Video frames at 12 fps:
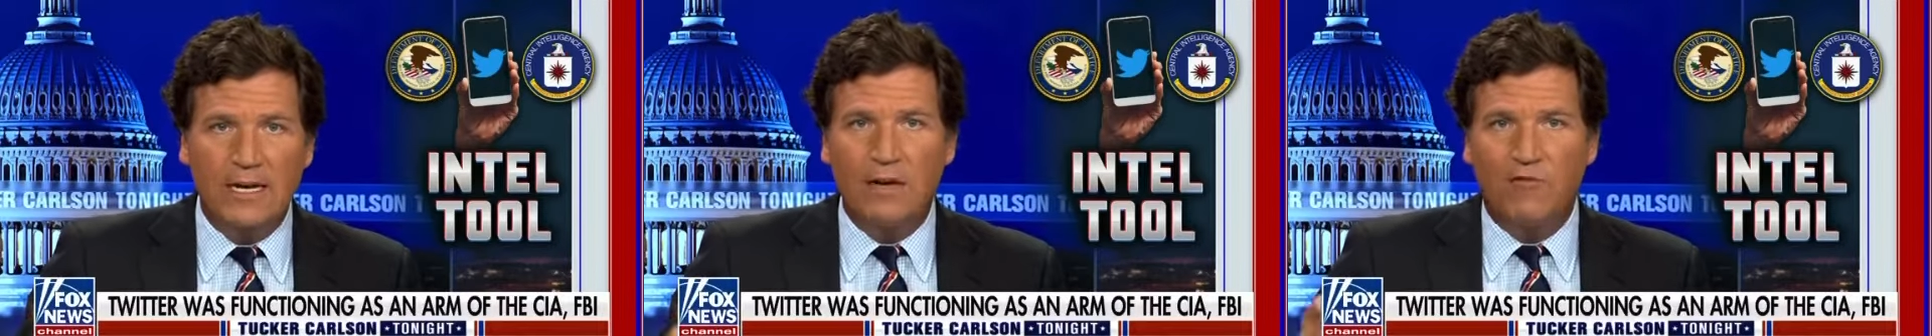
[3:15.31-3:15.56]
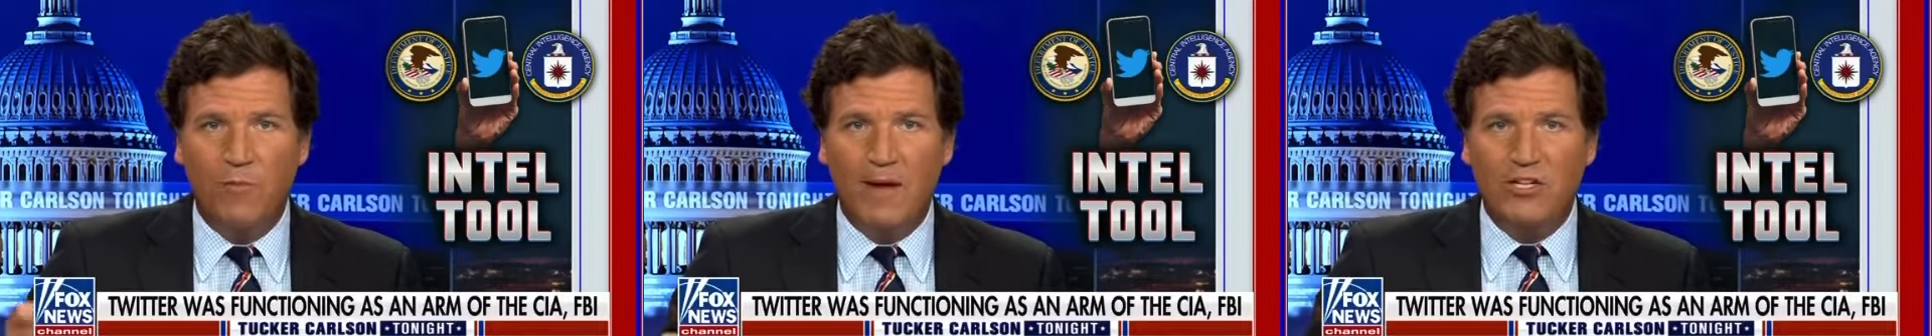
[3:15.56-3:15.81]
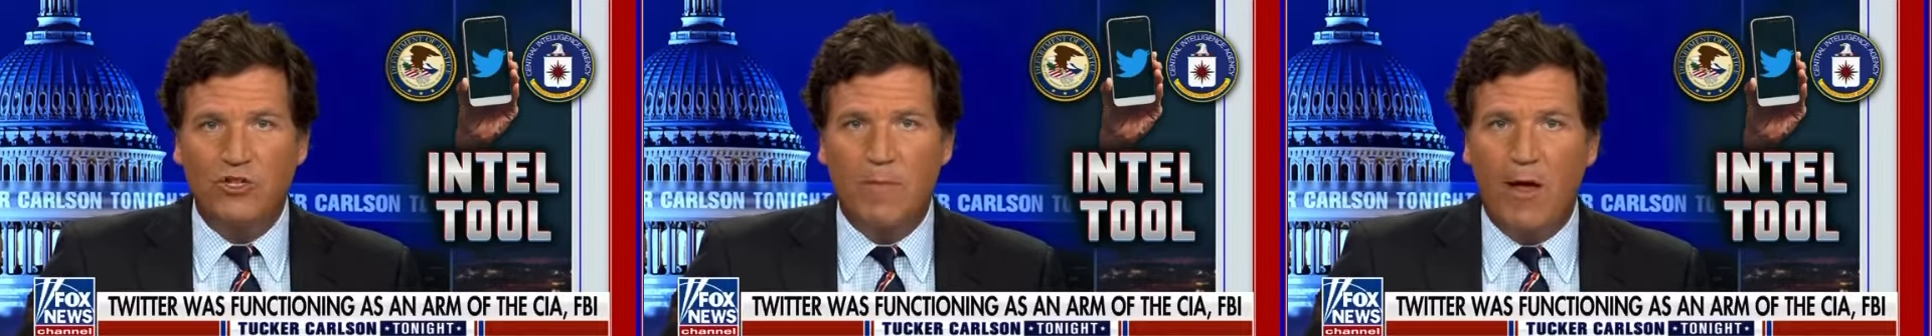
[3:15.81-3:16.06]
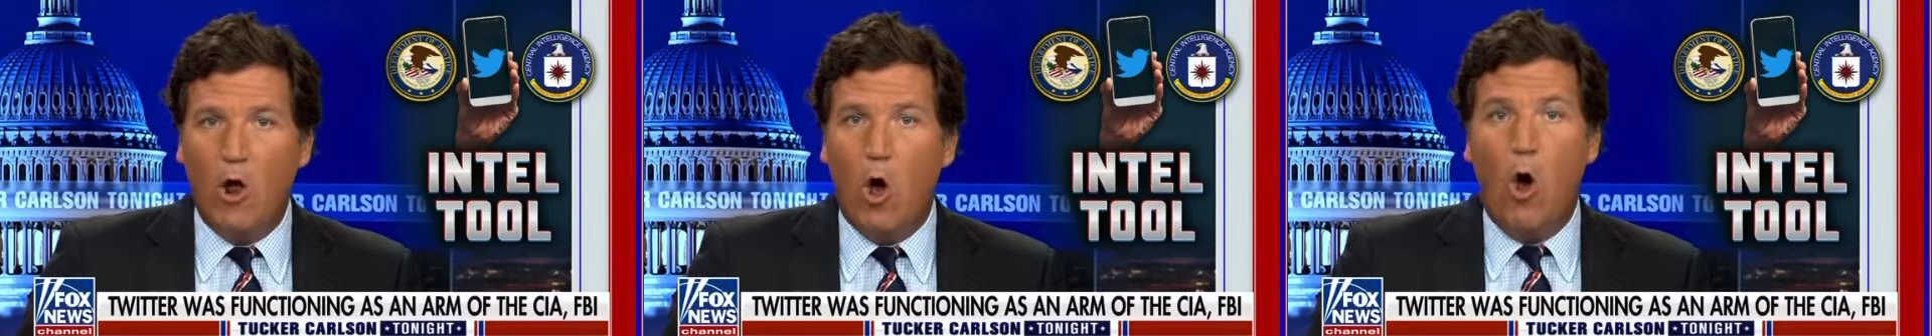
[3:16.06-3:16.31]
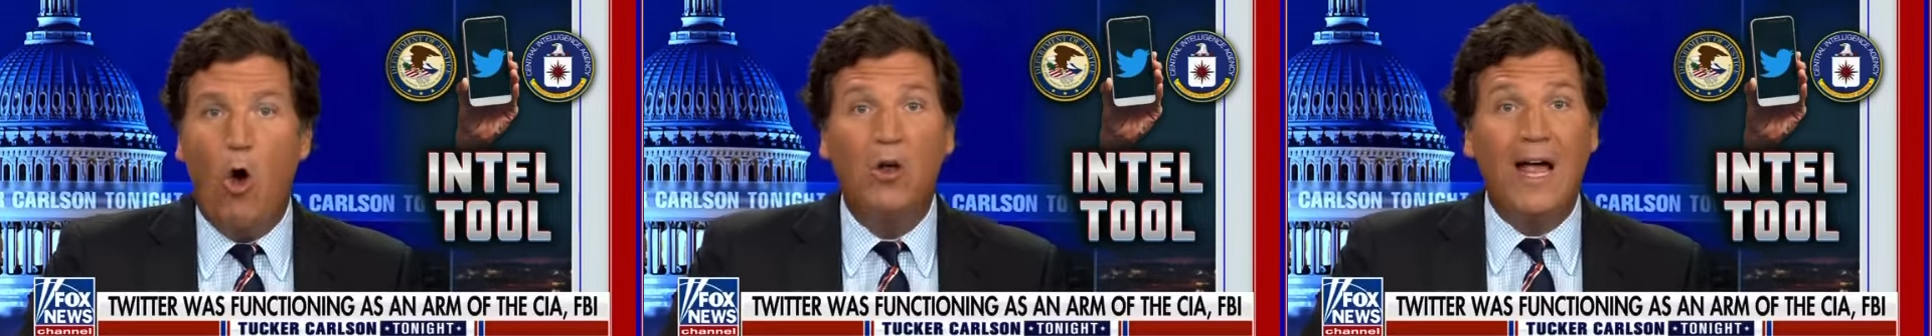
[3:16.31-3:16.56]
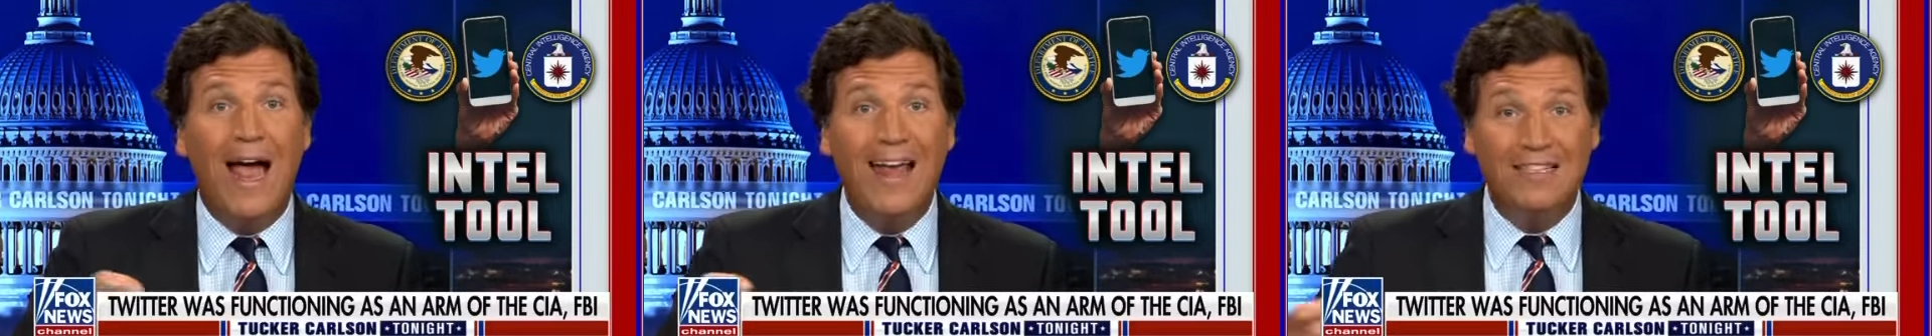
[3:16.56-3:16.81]
information about all
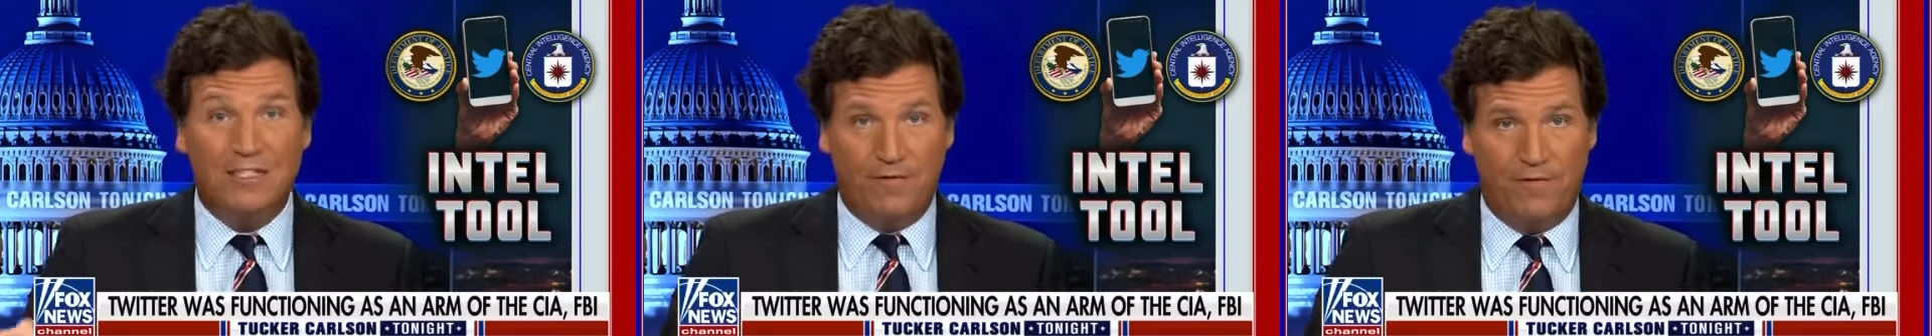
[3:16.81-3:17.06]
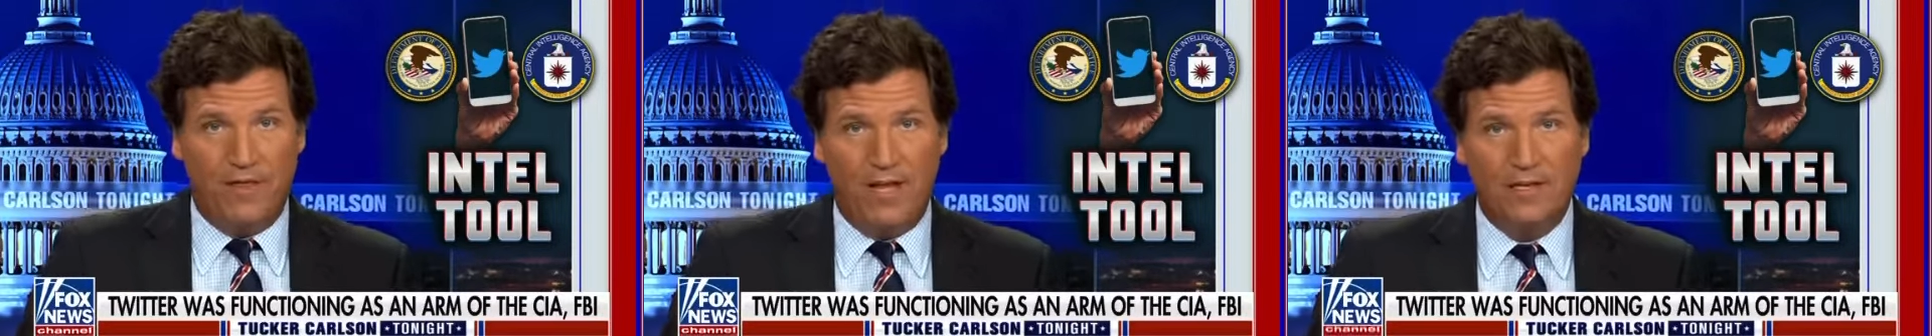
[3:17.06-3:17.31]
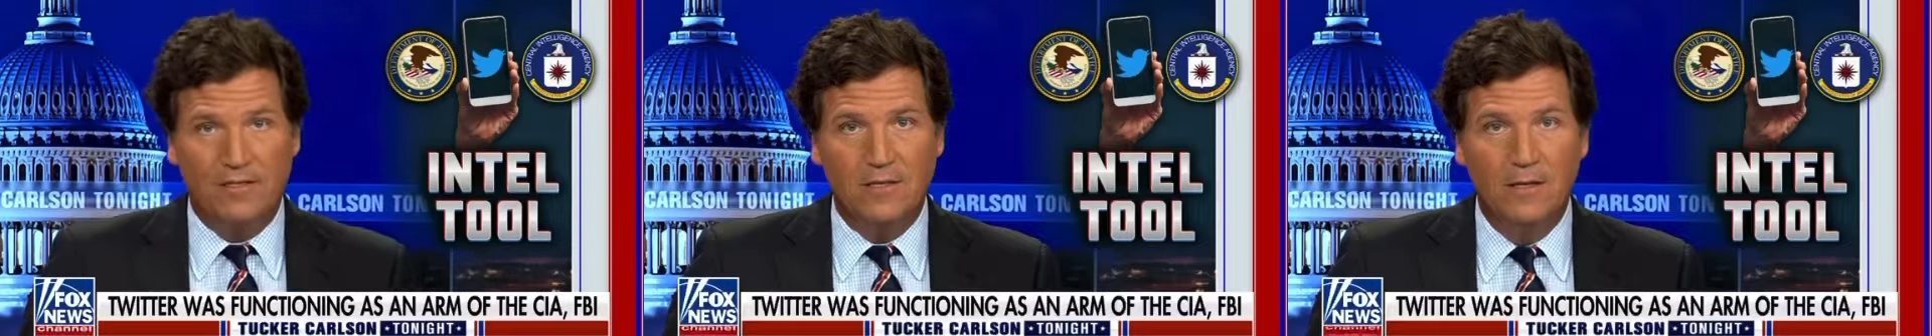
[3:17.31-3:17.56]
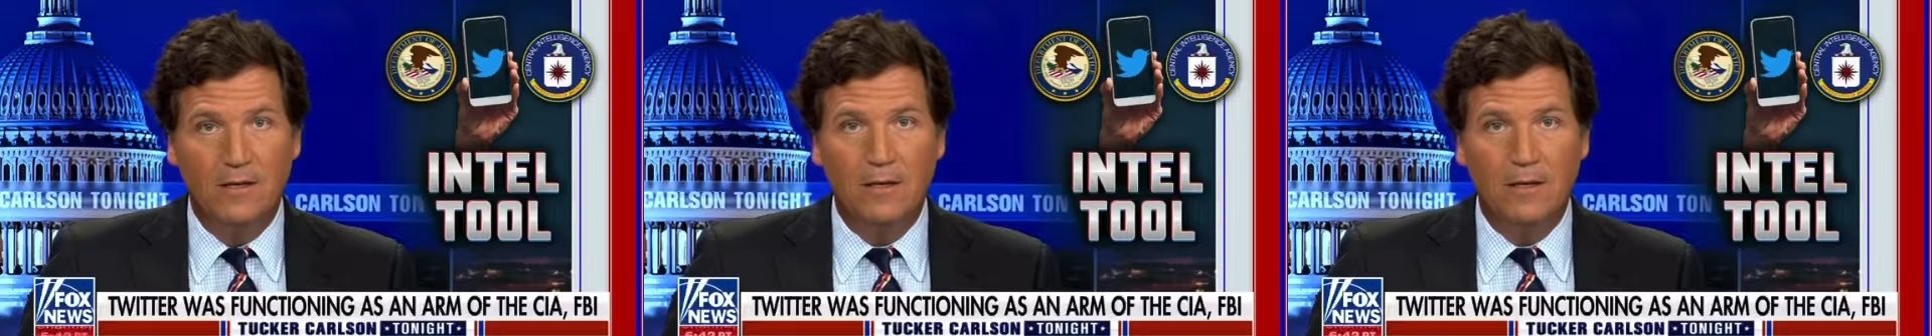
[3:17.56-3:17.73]
kinds of things.